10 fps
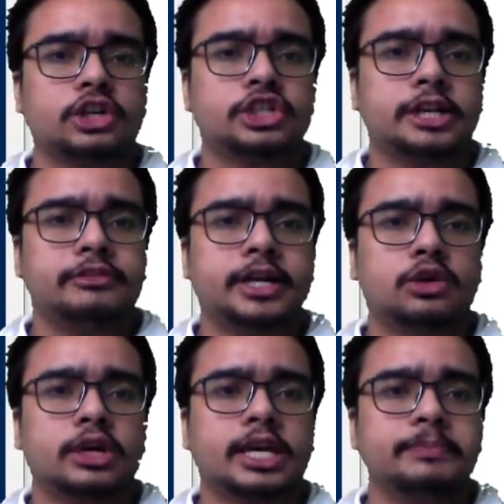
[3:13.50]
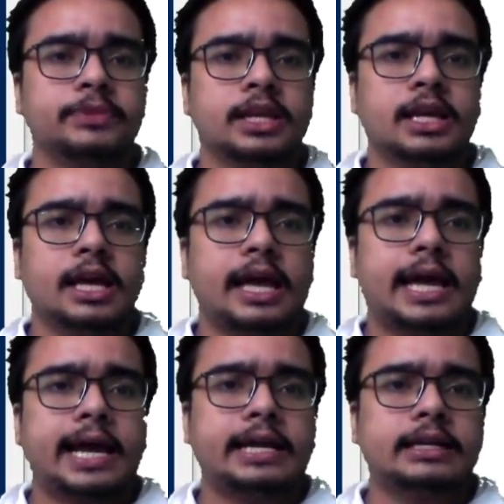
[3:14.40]
PowerShell window here,
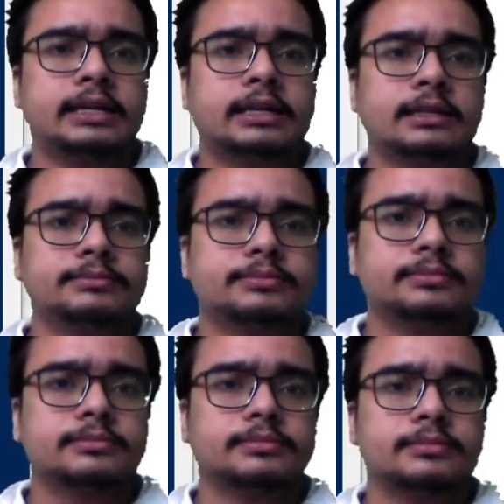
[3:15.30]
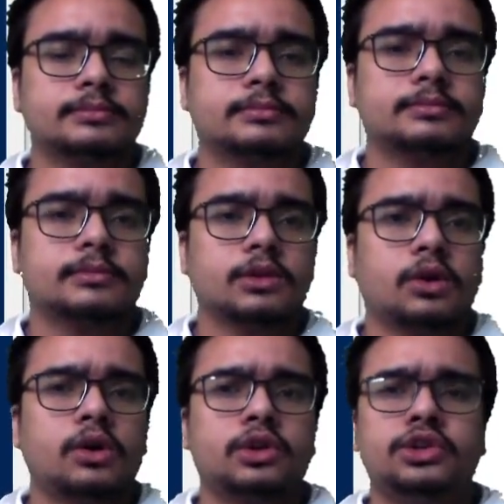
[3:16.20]
and
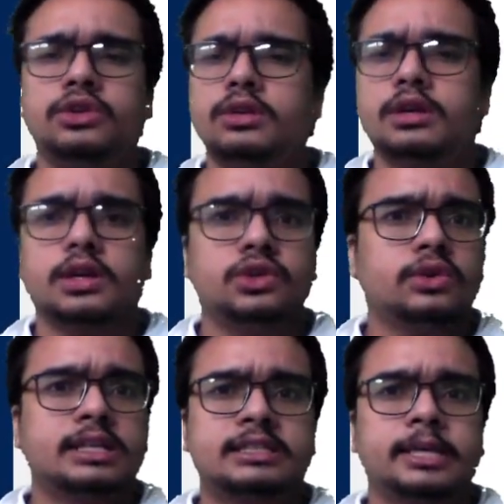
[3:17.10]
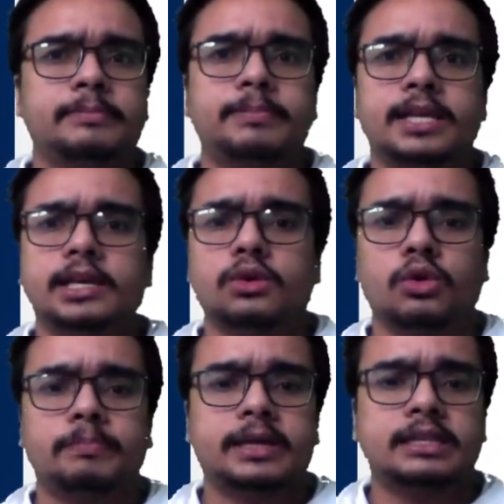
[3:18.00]
or you can simply
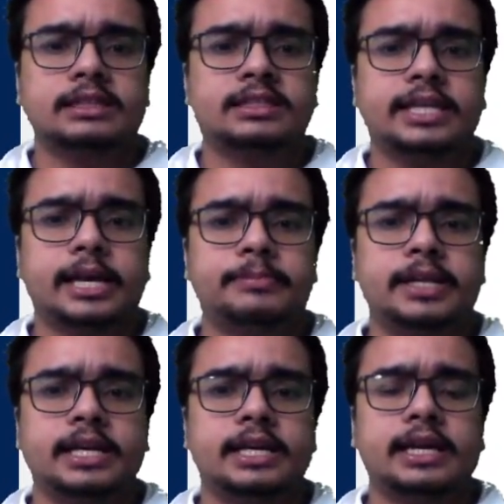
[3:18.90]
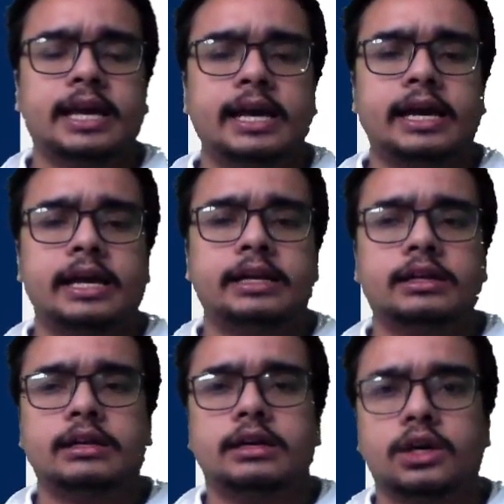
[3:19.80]
open the cmd
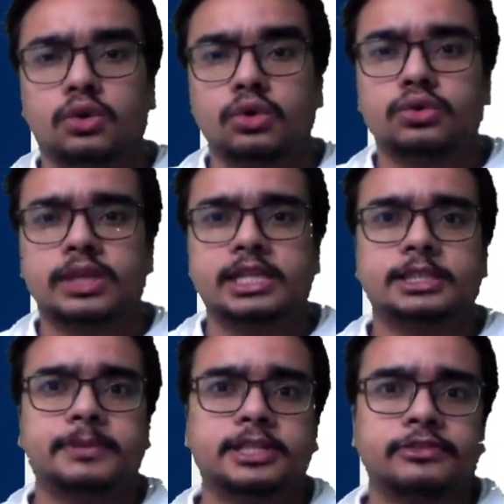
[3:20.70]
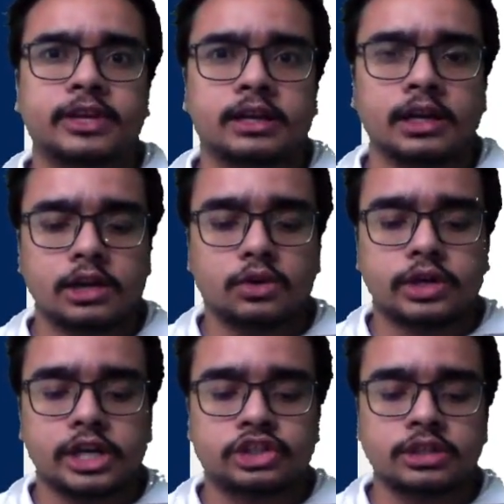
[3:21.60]
and go to that specific
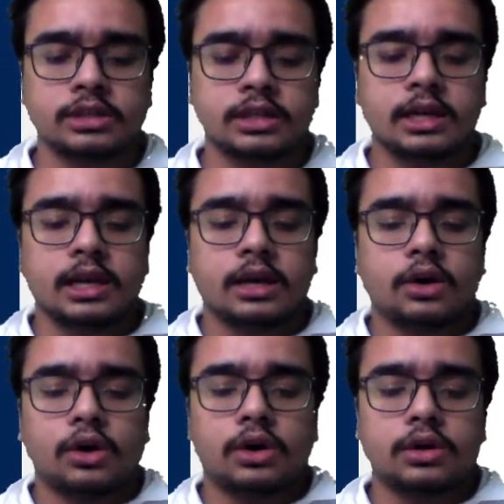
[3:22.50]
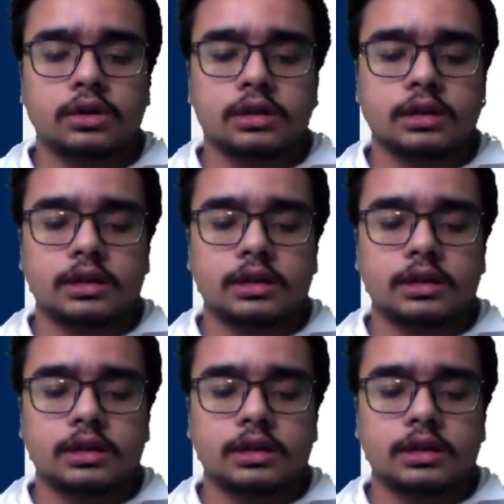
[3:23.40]
location, or